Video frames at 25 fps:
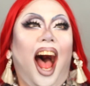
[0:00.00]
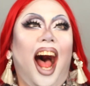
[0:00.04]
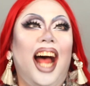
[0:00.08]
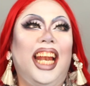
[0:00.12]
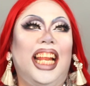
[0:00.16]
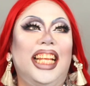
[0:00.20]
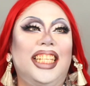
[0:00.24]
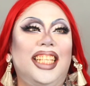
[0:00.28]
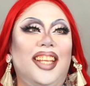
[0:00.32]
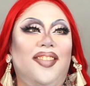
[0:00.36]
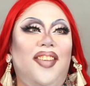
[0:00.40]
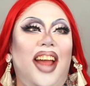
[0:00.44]
Oh,
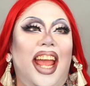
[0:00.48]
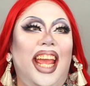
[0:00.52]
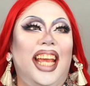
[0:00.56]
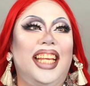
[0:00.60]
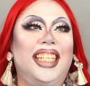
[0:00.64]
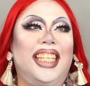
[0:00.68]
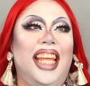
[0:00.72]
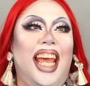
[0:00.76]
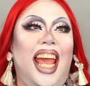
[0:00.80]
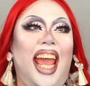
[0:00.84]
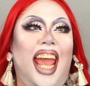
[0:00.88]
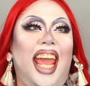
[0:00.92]
that's
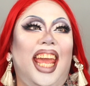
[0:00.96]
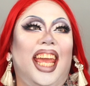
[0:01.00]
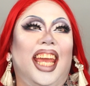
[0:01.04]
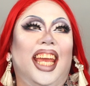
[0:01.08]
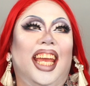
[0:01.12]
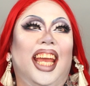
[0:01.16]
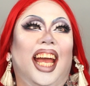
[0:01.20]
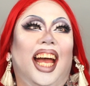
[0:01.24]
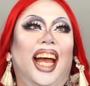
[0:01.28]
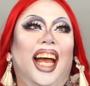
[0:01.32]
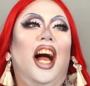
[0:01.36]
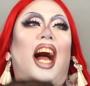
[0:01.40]
amazing!
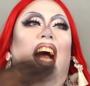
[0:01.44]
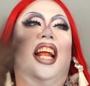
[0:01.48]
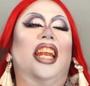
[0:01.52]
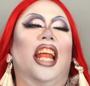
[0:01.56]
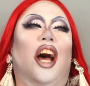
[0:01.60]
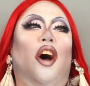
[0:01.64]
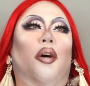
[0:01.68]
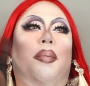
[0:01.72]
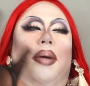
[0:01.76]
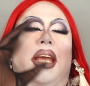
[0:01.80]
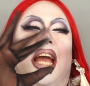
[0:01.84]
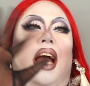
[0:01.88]
And
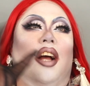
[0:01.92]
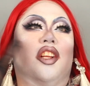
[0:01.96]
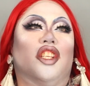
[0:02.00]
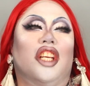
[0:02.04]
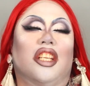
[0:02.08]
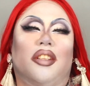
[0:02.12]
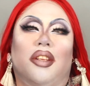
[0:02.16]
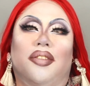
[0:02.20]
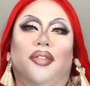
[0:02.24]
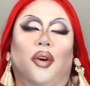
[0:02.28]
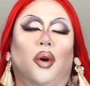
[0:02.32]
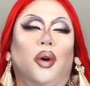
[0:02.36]
that'll be out
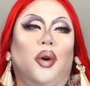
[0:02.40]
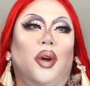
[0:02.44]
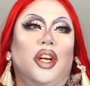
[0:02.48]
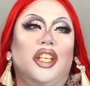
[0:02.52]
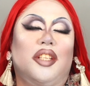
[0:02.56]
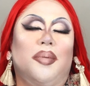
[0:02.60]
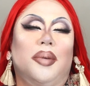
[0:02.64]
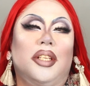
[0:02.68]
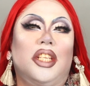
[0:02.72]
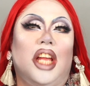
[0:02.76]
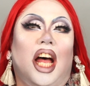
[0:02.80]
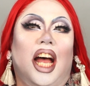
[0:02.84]
just before
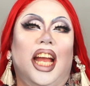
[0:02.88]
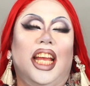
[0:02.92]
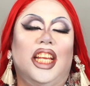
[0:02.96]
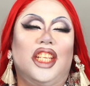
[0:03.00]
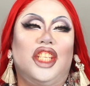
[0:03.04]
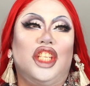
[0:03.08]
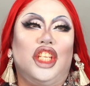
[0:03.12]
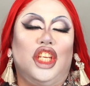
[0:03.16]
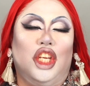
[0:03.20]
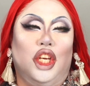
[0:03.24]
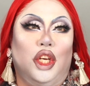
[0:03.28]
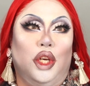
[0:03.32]
Christmas, I
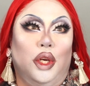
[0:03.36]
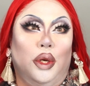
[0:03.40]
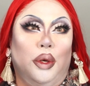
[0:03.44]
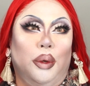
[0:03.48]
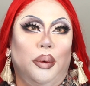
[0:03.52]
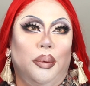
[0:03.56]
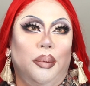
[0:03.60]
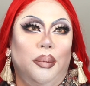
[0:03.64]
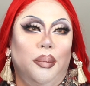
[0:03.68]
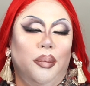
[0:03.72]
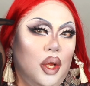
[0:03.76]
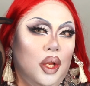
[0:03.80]

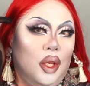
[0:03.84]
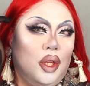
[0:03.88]
assume.